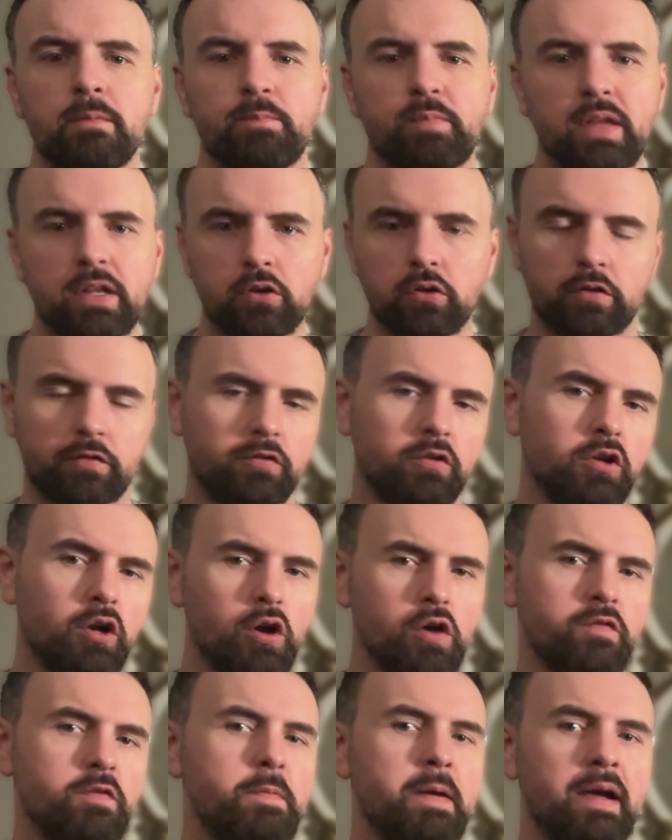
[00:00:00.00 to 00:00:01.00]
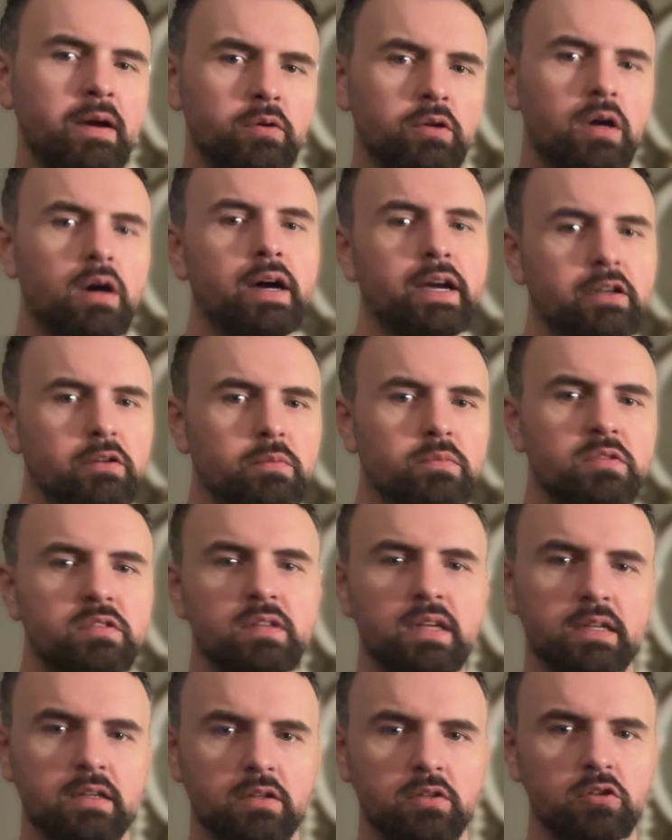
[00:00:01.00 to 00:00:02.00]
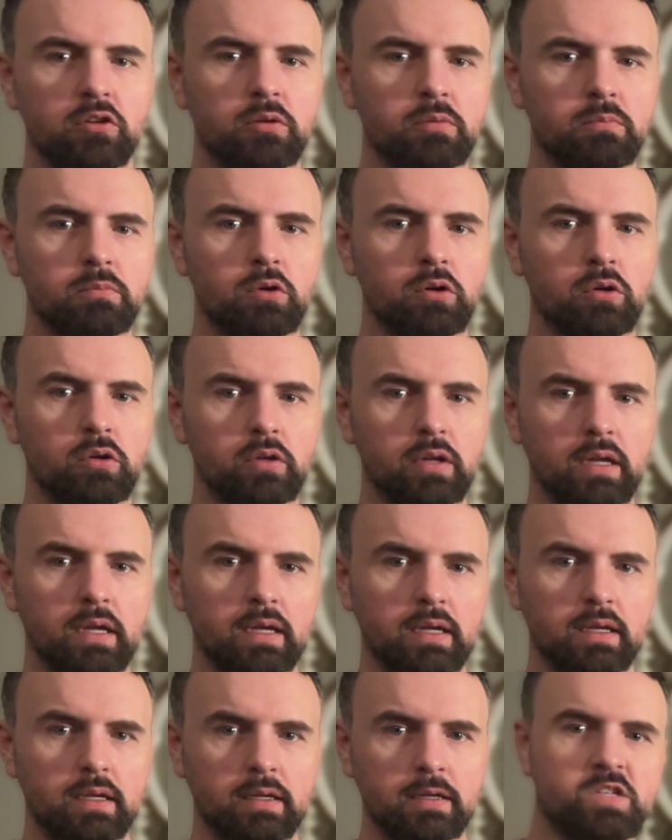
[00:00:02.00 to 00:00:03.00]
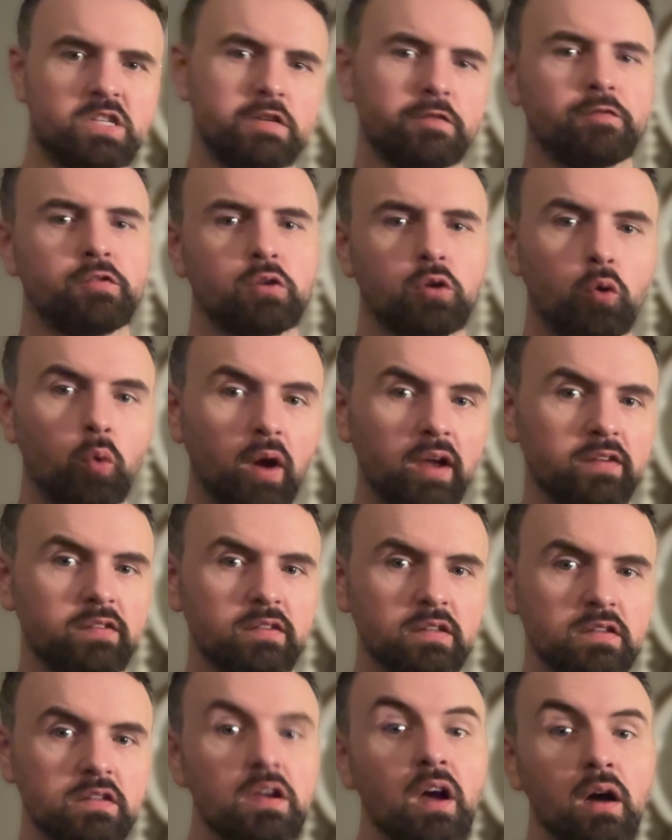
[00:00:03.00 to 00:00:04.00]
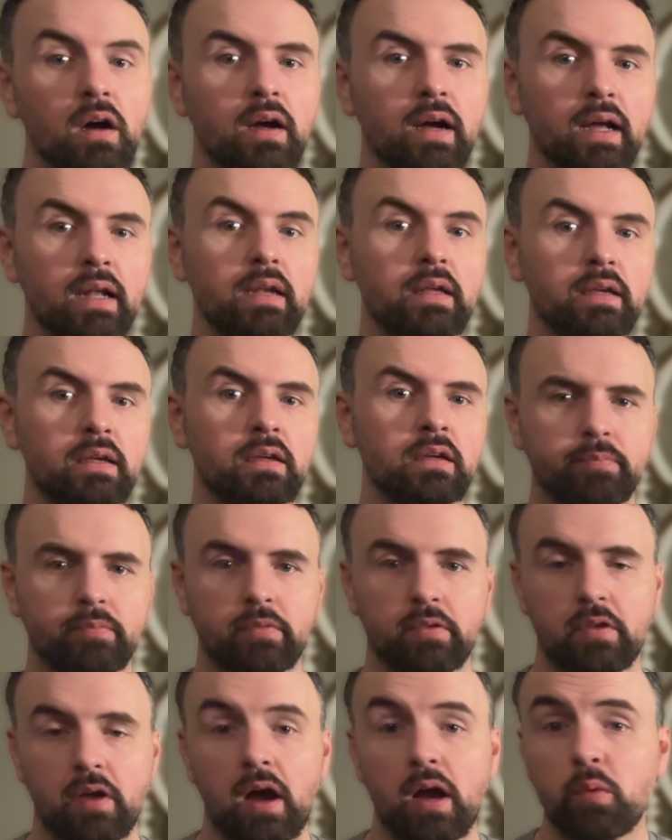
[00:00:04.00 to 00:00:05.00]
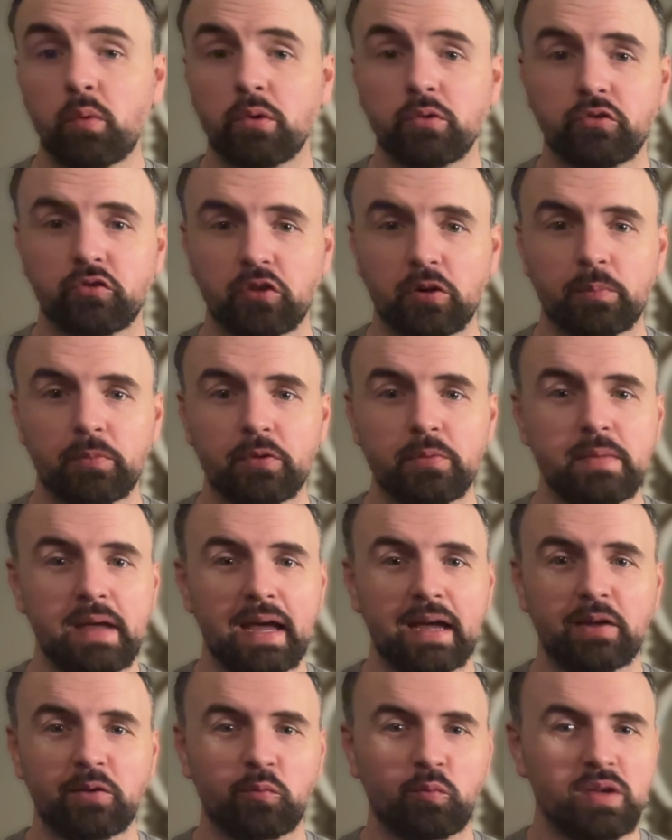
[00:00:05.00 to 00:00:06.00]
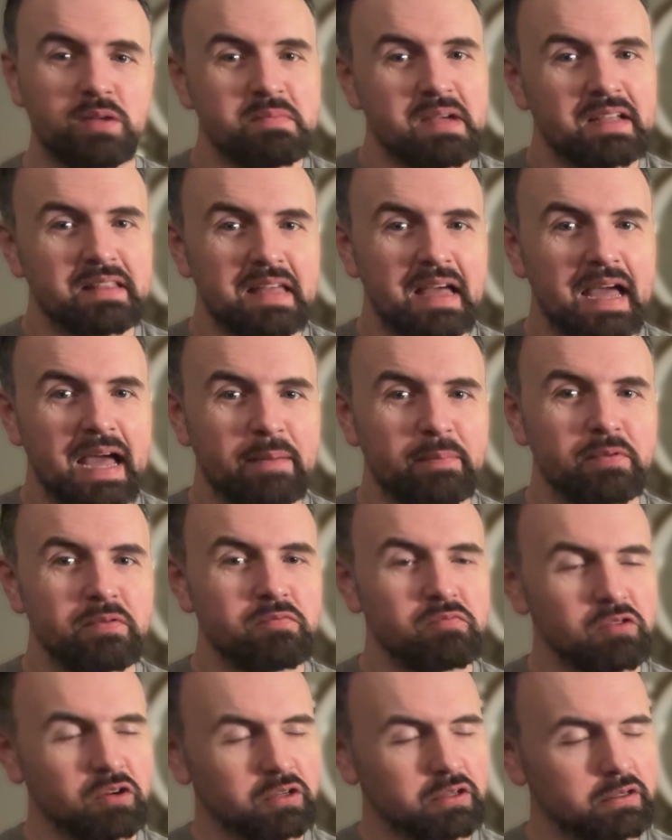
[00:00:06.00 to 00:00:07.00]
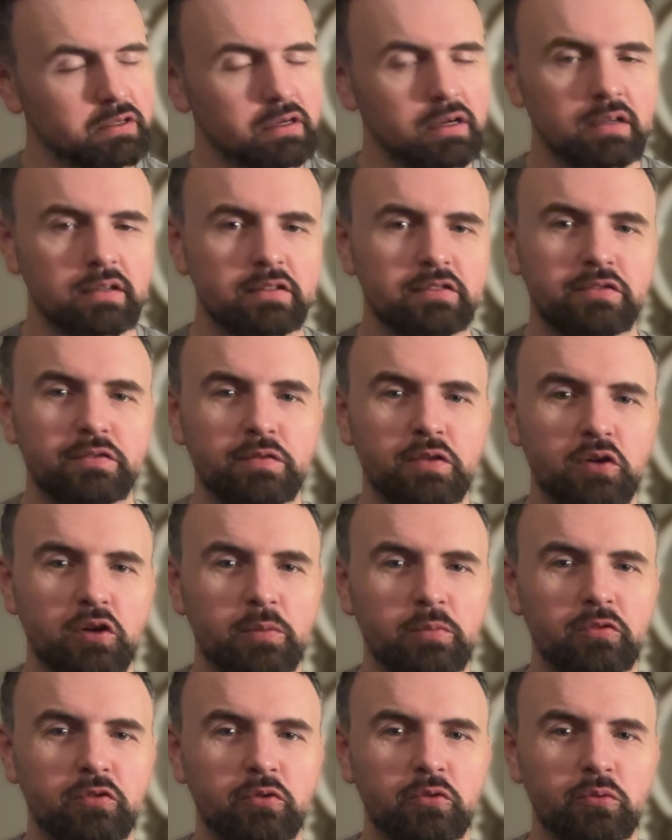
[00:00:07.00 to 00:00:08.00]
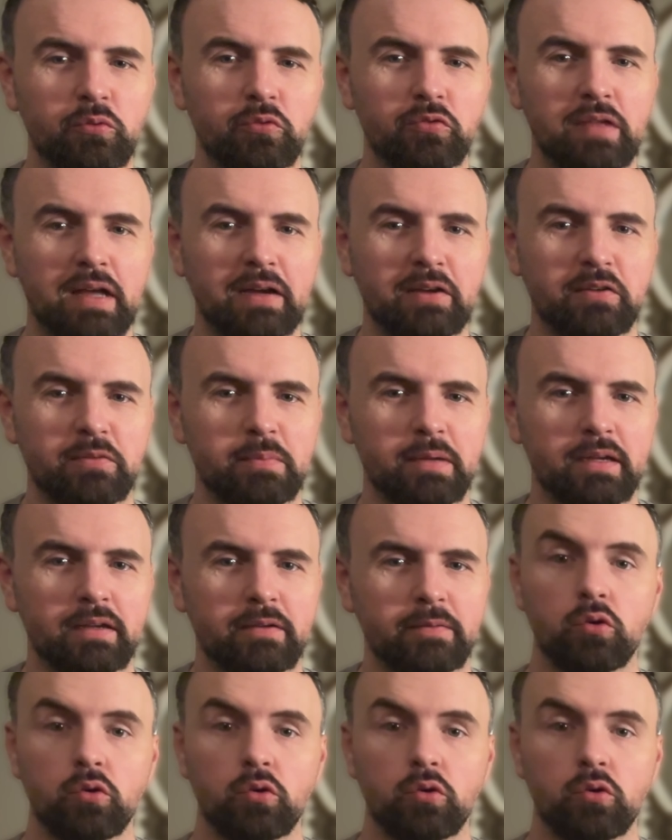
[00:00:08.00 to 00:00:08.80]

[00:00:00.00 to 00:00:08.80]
They look for an overpowered item, sending them on a different quest entirely. Yeah, I won't stop them, and we make that happen regardless of the obstacles that could make.